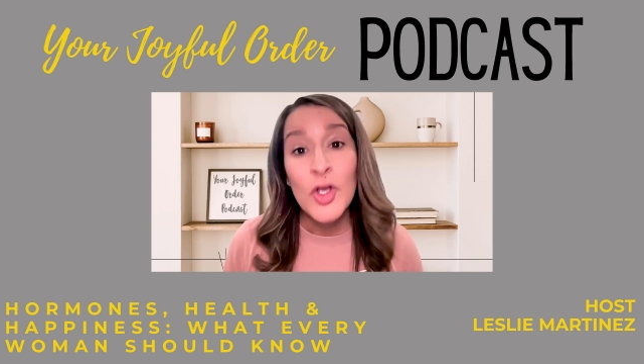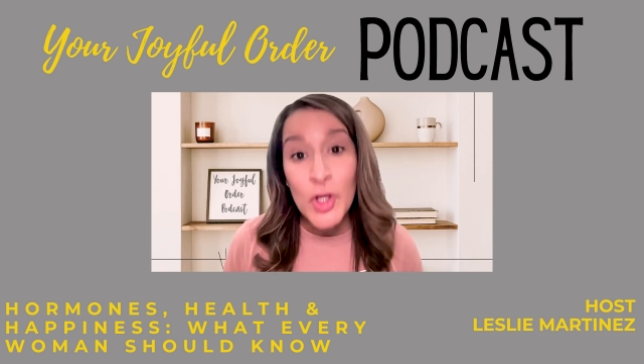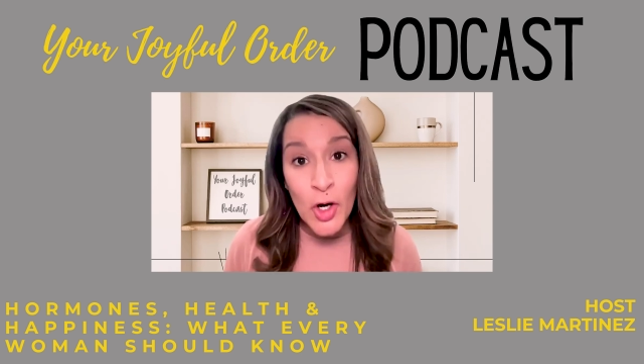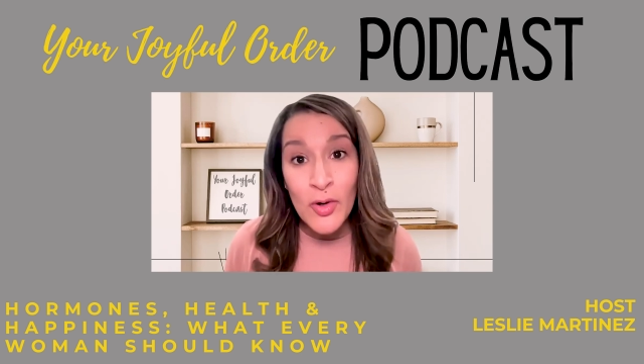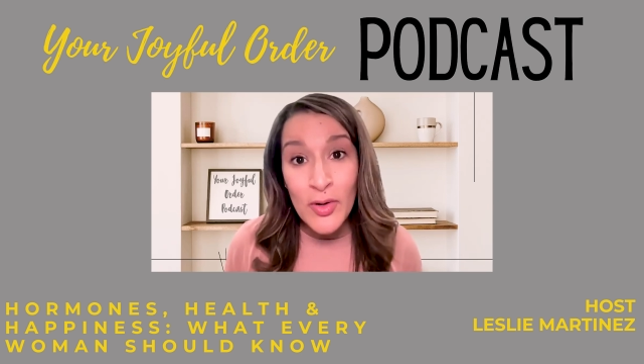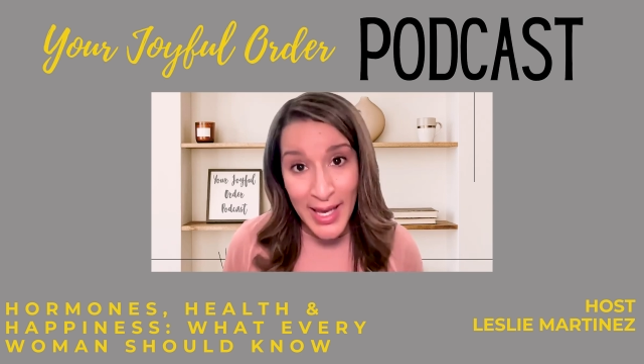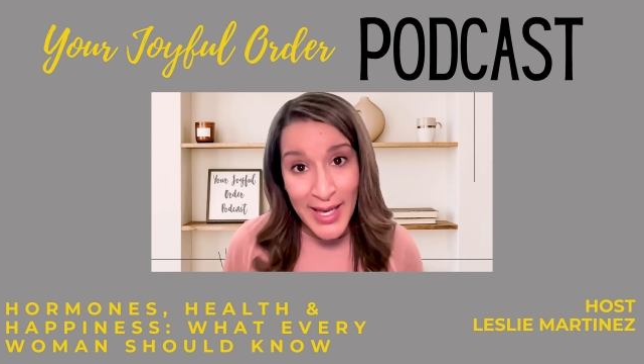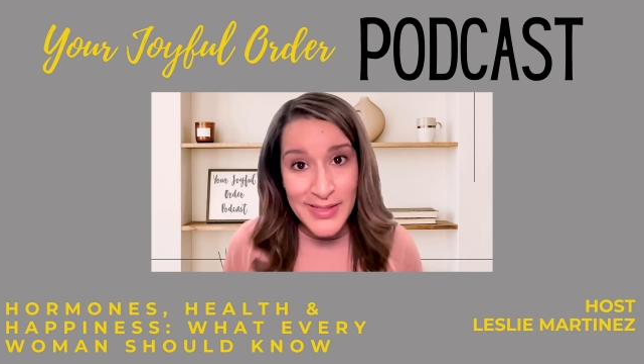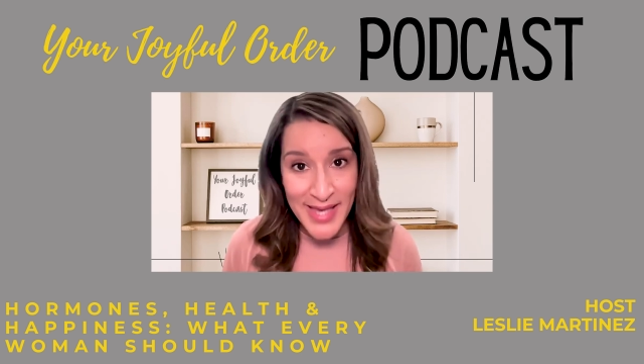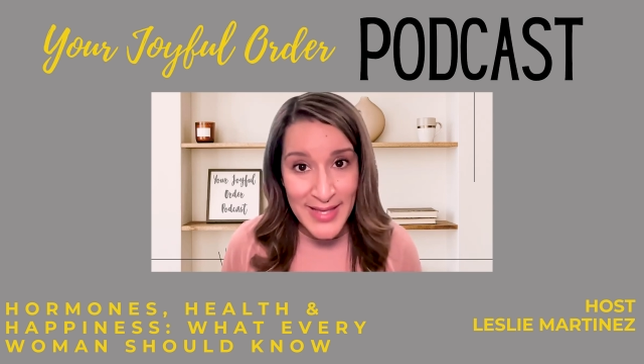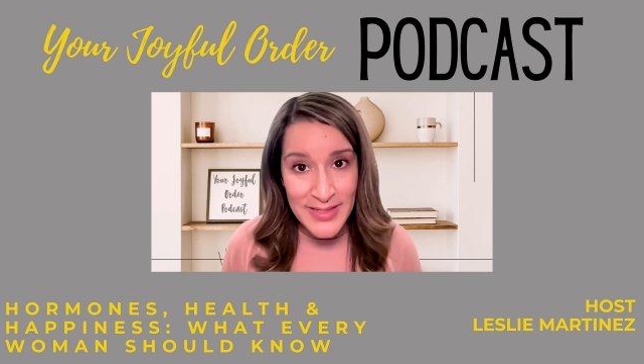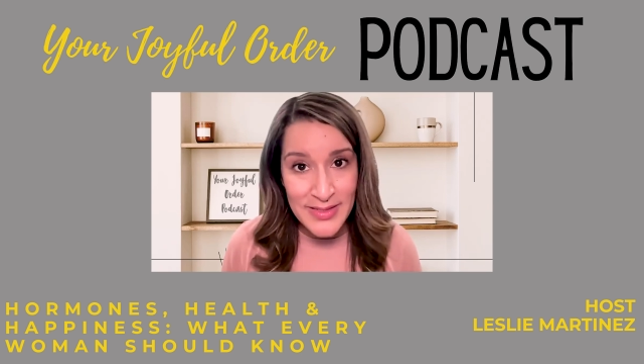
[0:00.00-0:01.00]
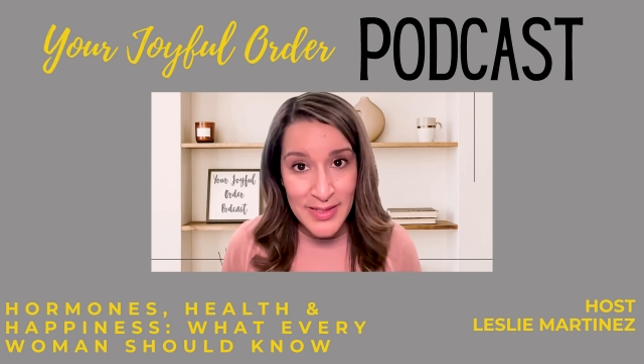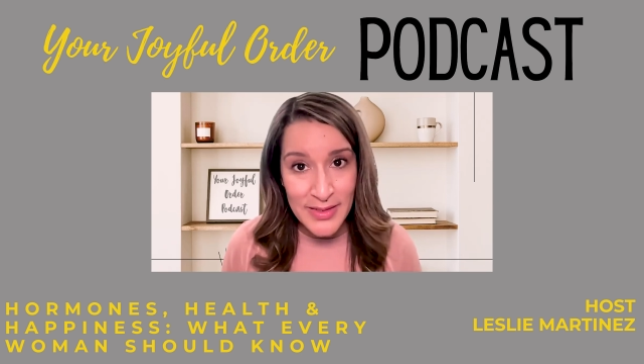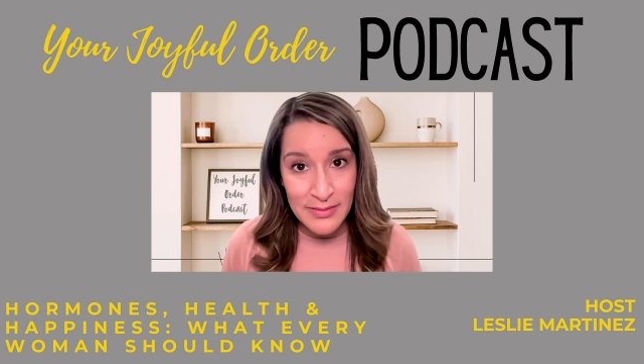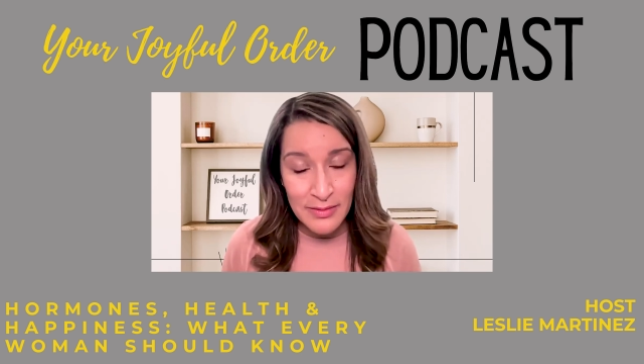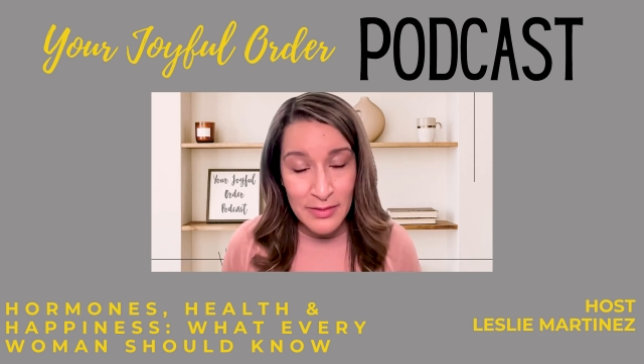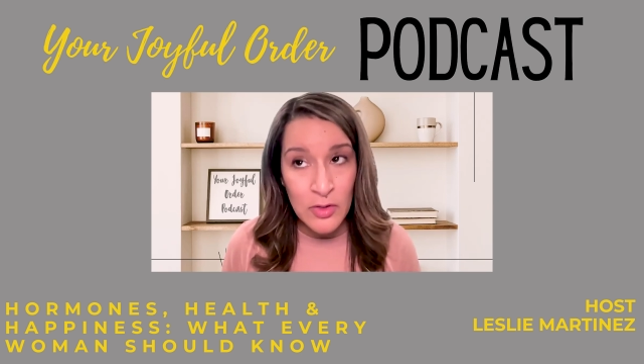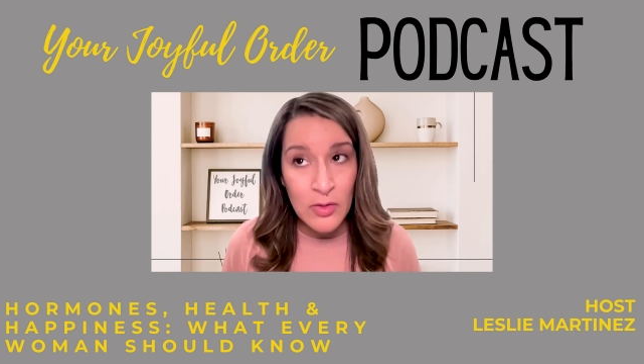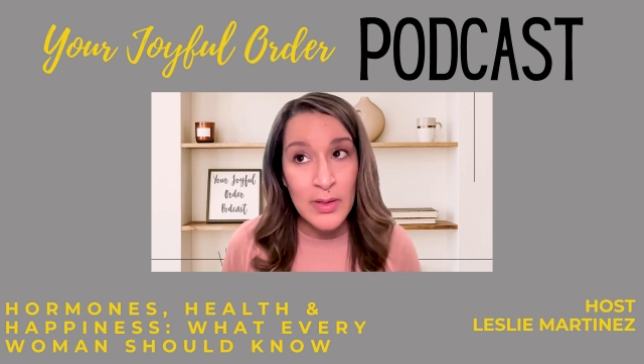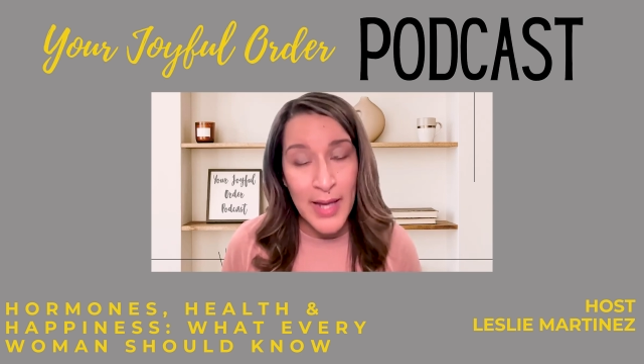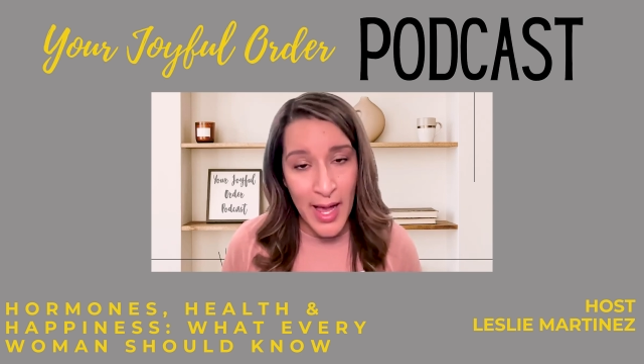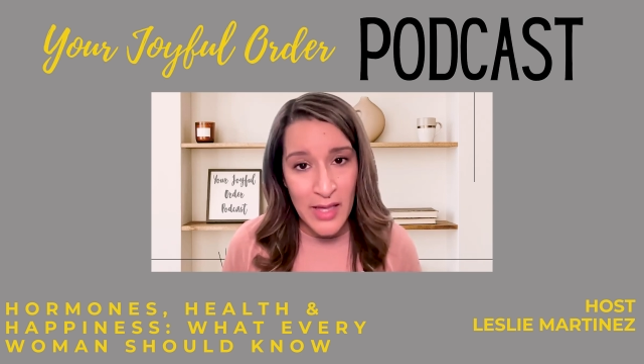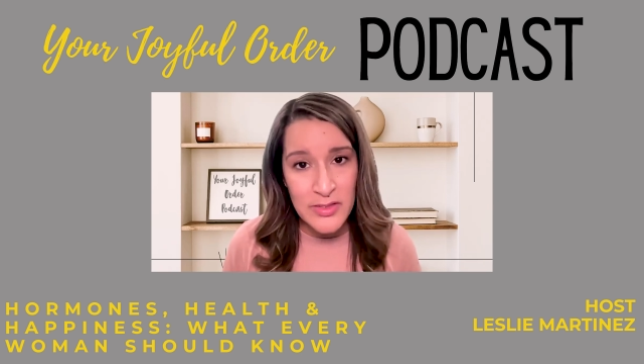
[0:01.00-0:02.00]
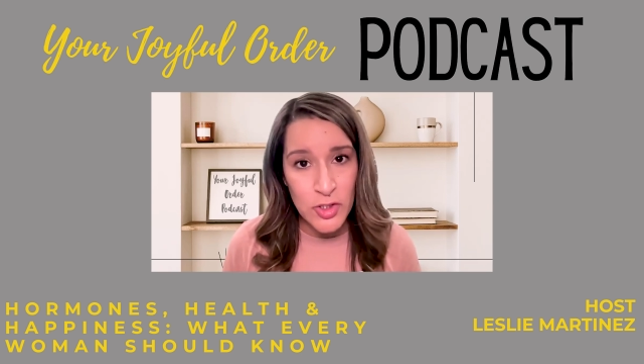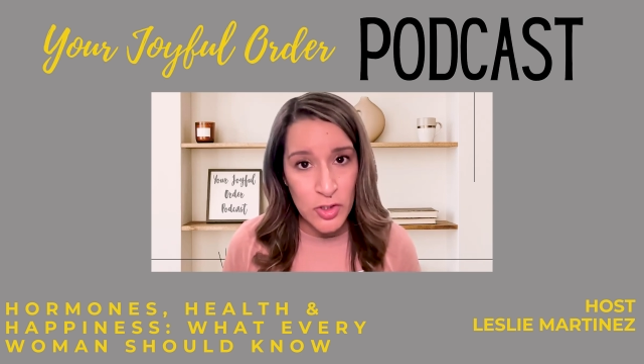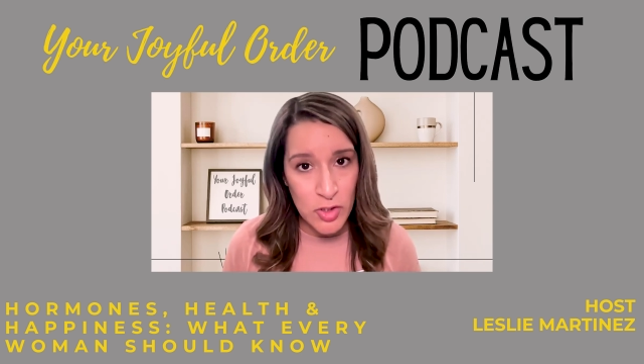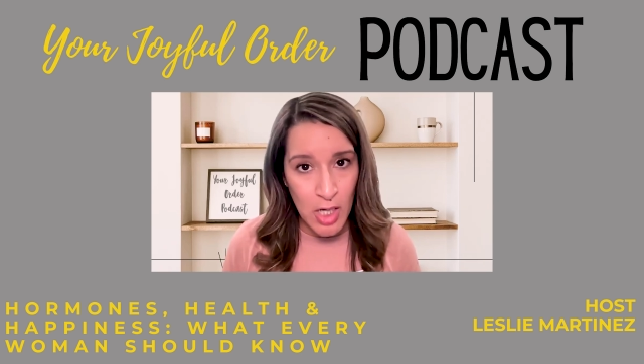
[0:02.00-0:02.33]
Go get tested. You can ask your